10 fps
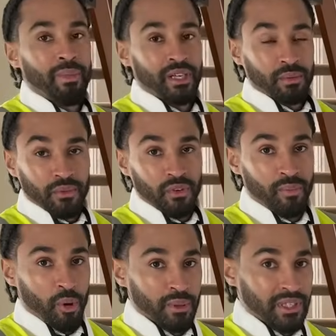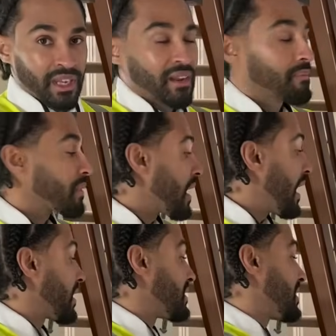measurements for the property, I
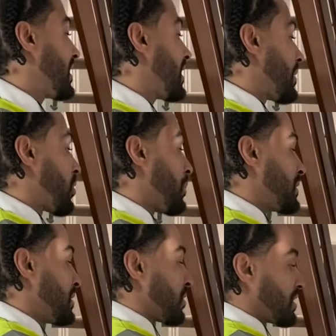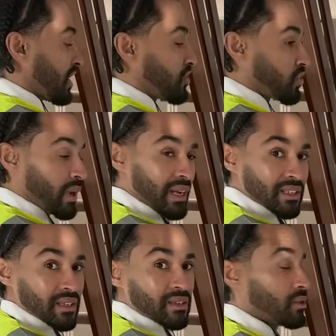can see that the property's got central heat,
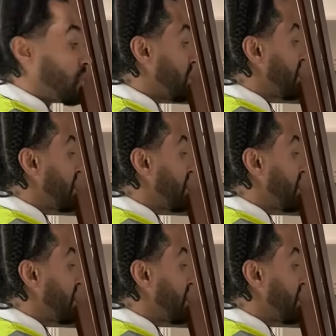got a